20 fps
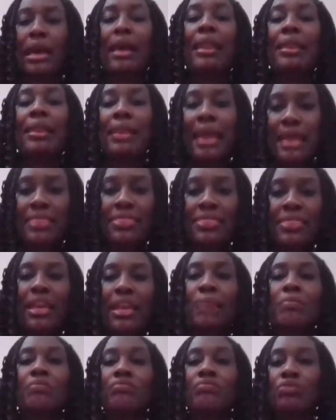Let
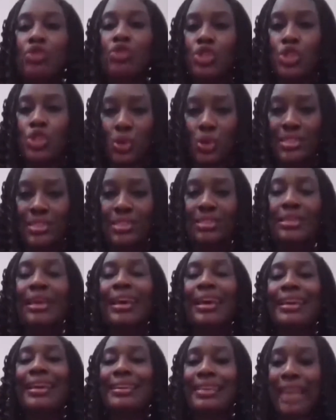them just
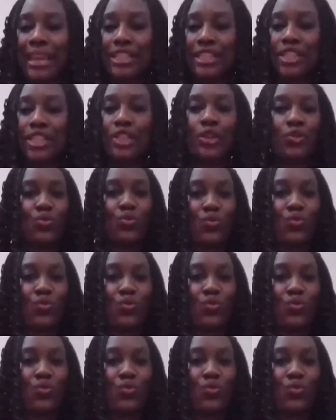get